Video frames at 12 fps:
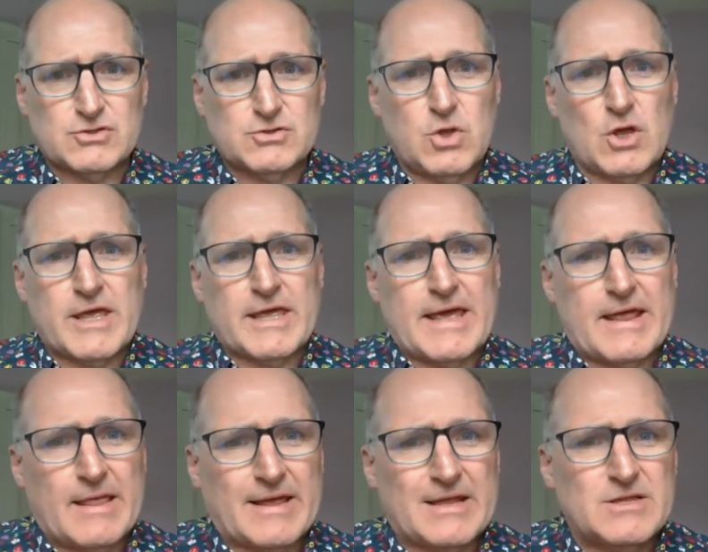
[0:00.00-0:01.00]
looking
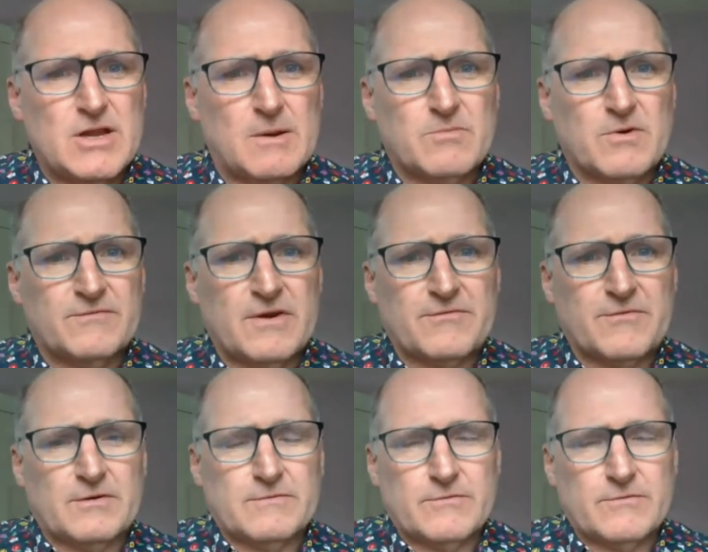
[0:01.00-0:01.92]
at like a number of different